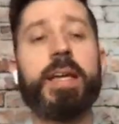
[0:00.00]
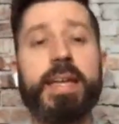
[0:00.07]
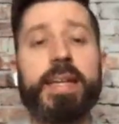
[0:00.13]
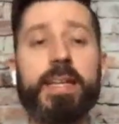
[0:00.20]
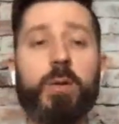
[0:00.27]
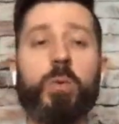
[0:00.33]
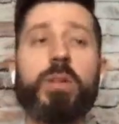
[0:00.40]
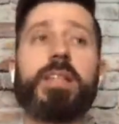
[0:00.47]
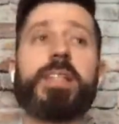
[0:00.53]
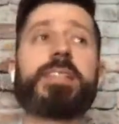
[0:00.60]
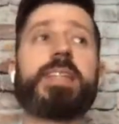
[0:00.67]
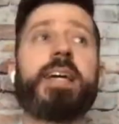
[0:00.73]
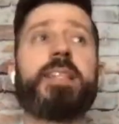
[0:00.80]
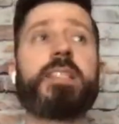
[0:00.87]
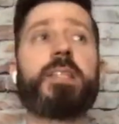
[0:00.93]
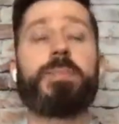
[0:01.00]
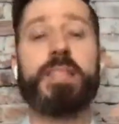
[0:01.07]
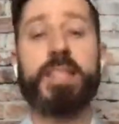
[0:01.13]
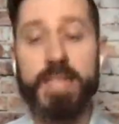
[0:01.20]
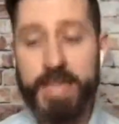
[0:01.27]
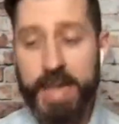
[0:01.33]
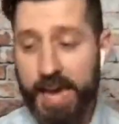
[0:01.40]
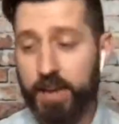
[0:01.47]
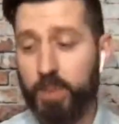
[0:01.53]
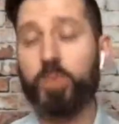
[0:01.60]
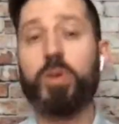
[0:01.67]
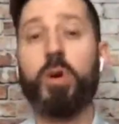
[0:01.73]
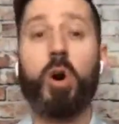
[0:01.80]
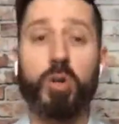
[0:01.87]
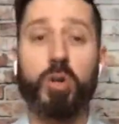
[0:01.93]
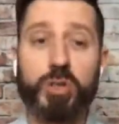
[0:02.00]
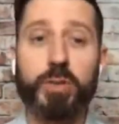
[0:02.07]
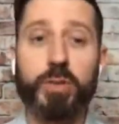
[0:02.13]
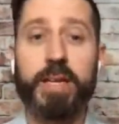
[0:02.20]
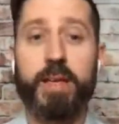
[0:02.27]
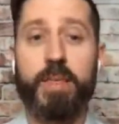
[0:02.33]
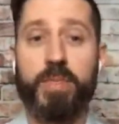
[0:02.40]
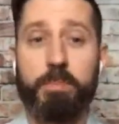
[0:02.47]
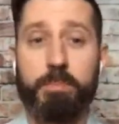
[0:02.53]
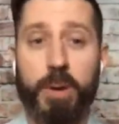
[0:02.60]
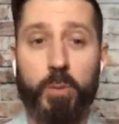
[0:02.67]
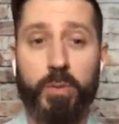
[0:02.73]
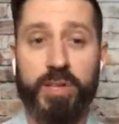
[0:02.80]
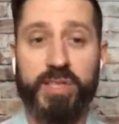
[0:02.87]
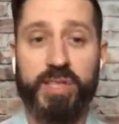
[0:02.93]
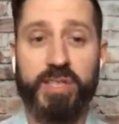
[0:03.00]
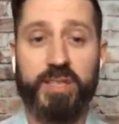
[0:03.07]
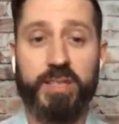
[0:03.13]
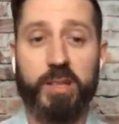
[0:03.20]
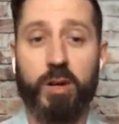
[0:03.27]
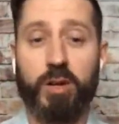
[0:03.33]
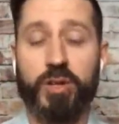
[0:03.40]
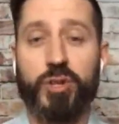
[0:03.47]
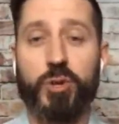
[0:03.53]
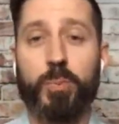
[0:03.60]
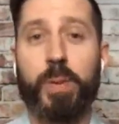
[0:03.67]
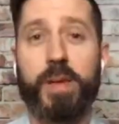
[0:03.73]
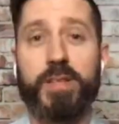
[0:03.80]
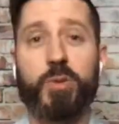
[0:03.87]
Anyone that signs up tonight will also get the bonuses as long as you